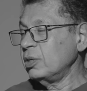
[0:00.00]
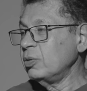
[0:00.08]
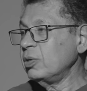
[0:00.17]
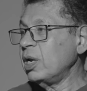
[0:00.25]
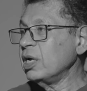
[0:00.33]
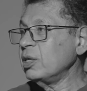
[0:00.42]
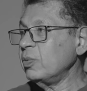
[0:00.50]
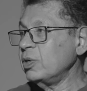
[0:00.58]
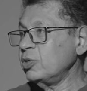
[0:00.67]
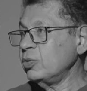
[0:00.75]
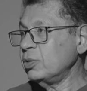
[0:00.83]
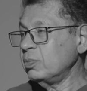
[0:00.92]
I don't like the way
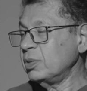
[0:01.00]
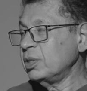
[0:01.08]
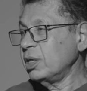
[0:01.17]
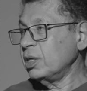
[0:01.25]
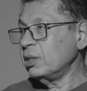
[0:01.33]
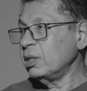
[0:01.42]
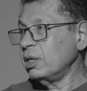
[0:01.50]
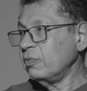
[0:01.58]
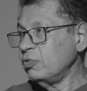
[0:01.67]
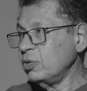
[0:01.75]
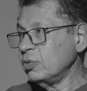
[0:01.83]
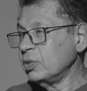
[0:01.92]
should, but I
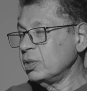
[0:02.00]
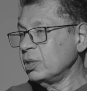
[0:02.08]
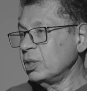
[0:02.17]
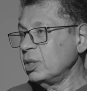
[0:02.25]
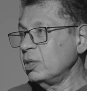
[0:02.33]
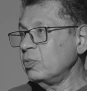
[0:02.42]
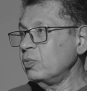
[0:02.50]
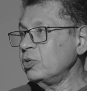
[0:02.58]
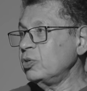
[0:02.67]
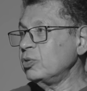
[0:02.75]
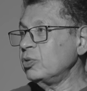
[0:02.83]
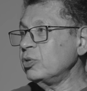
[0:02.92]
have to use it. We
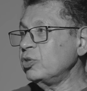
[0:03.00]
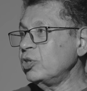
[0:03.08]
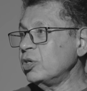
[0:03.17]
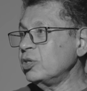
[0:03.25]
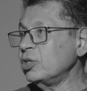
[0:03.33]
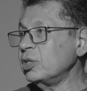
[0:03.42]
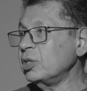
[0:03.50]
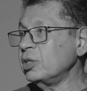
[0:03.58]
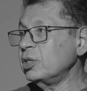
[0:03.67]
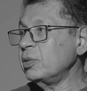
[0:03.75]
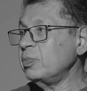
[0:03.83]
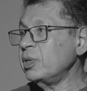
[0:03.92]
should not judge
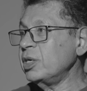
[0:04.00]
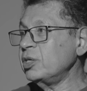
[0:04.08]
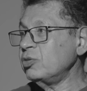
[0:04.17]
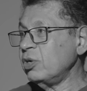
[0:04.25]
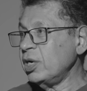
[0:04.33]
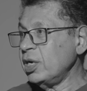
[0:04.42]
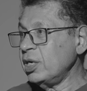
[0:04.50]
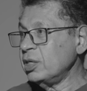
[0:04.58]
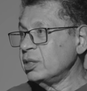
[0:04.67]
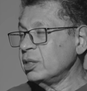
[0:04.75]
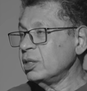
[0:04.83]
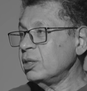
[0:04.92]
the
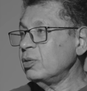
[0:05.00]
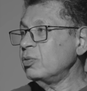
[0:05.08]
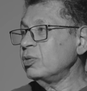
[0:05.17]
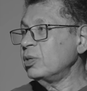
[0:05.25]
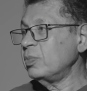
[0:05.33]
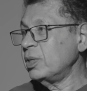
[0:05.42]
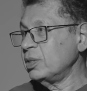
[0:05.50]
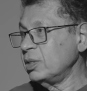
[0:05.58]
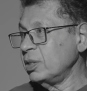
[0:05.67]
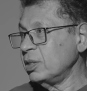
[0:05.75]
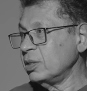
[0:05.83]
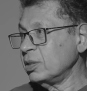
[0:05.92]
Israelis or the
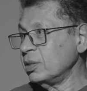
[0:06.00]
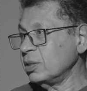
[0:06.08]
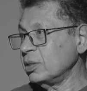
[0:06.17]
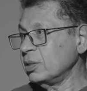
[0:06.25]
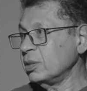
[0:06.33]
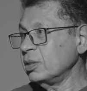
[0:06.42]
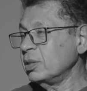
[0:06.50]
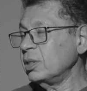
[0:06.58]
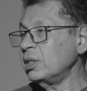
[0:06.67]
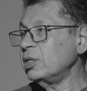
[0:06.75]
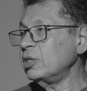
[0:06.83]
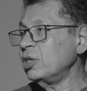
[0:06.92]
Palestinians.
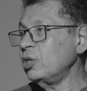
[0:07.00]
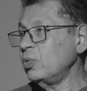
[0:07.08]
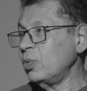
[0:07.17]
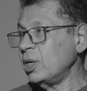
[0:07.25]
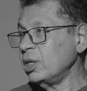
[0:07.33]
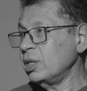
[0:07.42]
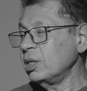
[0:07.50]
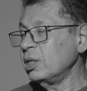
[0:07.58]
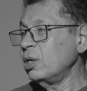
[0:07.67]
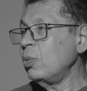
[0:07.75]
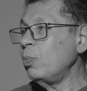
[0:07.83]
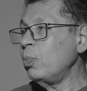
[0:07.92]
And I tell you why.
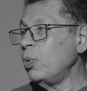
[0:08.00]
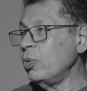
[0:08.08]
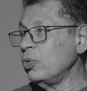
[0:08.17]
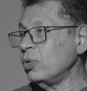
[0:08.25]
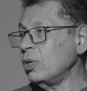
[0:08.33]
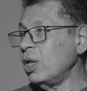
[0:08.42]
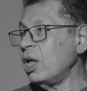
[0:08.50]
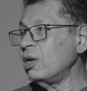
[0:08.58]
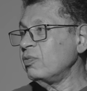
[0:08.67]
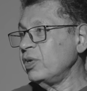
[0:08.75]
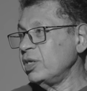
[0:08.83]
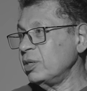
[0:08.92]
Both are
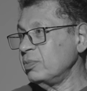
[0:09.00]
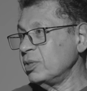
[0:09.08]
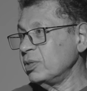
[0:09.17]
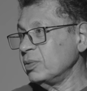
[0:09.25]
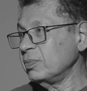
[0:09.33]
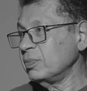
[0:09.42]
victims.